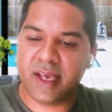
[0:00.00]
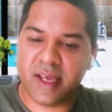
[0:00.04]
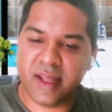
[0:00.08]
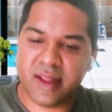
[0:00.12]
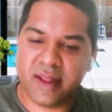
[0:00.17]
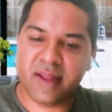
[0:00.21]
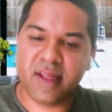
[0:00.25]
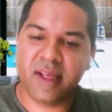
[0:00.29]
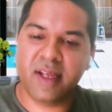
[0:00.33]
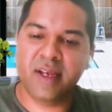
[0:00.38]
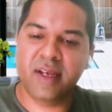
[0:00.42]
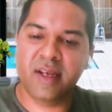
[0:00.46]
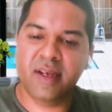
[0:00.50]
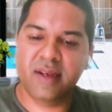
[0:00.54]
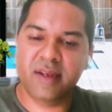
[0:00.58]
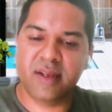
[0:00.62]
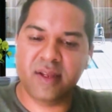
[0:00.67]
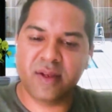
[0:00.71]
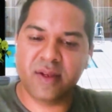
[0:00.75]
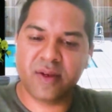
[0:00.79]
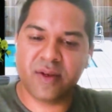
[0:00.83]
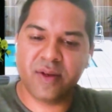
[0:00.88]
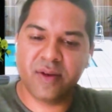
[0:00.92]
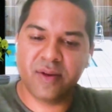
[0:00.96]
and then
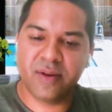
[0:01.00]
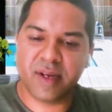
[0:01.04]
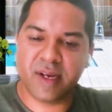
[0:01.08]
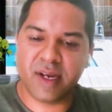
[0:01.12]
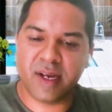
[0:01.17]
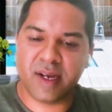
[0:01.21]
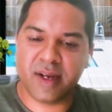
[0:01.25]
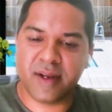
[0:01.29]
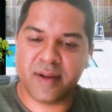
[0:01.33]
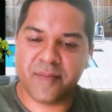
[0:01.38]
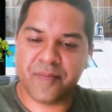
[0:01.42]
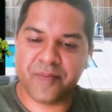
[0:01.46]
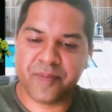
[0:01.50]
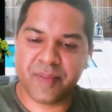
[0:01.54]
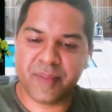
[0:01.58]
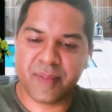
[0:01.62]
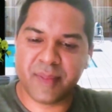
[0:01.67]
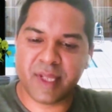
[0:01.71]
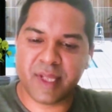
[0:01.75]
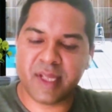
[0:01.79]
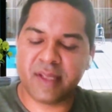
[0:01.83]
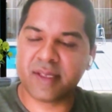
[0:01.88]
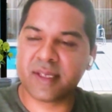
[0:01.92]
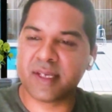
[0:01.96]
you know, um,
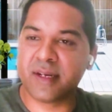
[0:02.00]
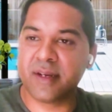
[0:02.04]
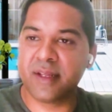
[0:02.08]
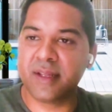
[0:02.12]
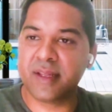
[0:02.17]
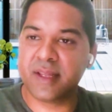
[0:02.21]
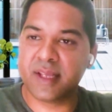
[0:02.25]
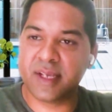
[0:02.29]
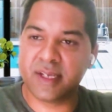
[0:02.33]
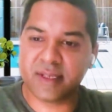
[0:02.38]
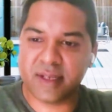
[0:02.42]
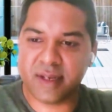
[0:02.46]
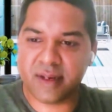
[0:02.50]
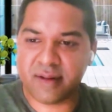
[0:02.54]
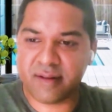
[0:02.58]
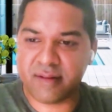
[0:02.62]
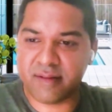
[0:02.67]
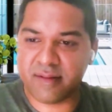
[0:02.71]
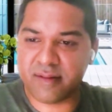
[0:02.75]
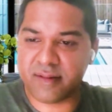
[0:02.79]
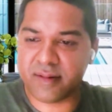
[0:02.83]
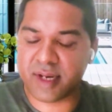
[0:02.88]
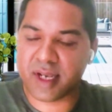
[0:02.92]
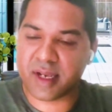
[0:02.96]
then certain things
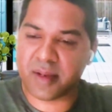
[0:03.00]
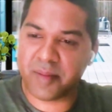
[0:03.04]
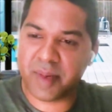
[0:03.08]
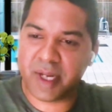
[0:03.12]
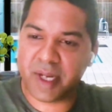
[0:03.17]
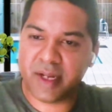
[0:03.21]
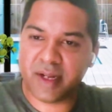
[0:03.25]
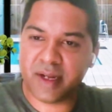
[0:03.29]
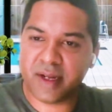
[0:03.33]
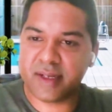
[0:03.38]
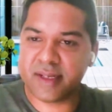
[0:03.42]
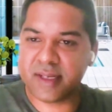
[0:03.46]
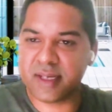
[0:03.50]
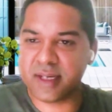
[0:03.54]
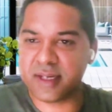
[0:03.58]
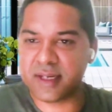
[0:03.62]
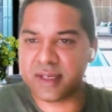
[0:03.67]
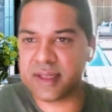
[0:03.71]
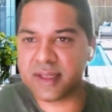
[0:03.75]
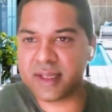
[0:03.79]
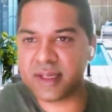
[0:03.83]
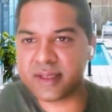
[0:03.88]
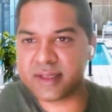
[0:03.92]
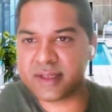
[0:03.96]
are recommended,
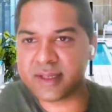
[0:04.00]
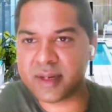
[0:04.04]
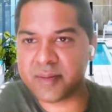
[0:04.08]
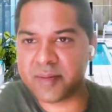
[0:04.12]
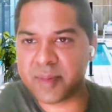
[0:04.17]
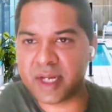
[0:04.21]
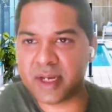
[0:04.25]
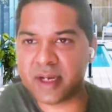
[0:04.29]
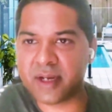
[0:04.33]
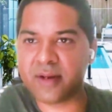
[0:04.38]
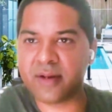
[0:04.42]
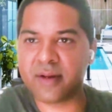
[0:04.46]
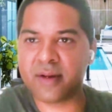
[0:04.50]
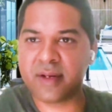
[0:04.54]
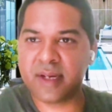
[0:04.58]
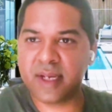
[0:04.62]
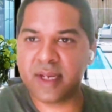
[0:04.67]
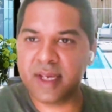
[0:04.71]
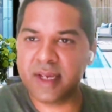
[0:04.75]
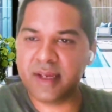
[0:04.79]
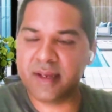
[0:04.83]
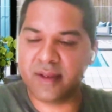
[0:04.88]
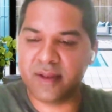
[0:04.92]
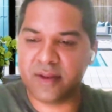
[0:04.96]
certain things are
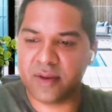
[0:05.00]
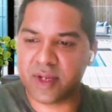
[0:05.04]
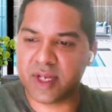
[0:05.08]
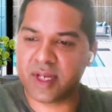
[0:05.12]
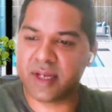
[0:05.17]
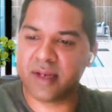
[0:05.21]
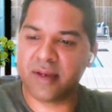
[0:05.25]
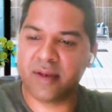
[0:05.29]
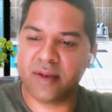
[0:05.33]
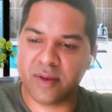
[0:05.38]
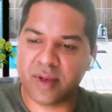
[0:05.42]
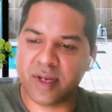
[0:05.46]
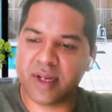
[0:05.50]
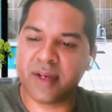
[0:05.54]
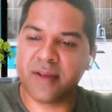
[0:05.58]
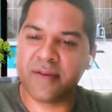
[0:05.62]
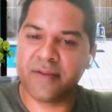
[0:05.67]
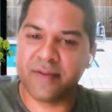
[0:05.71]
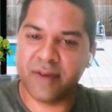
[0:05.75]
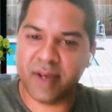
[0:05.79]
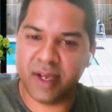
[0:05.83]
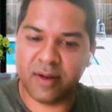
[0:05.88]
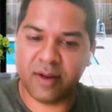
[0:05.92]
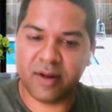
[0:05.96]
mandatory. You can you can
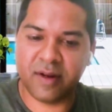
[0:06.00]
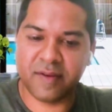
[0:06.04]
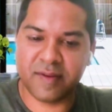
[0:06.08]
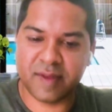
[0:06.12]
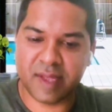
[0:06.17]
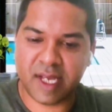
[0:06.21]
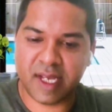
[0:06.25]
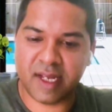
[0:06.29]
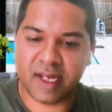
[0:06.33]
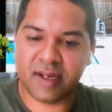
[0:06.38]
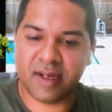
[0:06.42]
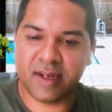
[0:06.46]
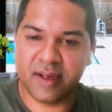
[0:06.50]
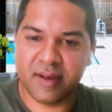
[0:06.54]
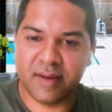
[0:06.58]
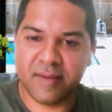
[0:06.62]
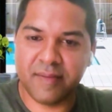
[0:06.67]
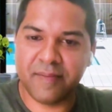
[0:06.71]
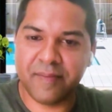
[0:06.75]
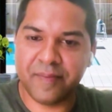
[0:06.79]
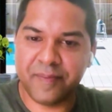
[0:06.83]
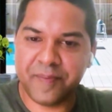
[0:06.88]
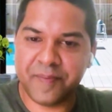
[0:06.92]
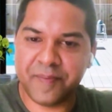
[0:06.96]
define all of
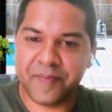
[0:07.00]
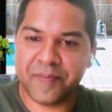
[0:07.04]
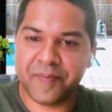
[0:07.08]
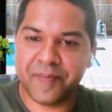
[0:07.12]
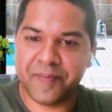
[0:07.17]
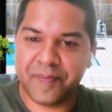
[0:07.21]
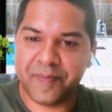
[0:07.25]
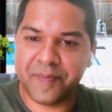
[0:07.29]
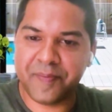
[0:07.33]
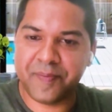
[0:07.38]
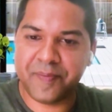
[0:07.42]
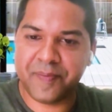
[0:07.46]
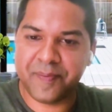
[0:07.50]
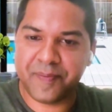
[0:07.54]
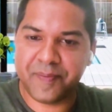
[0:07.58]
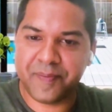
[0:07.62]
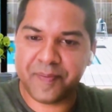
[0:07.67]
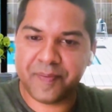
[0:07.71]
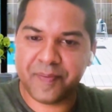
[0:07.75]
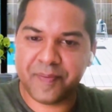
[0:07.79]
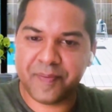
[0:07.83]
that.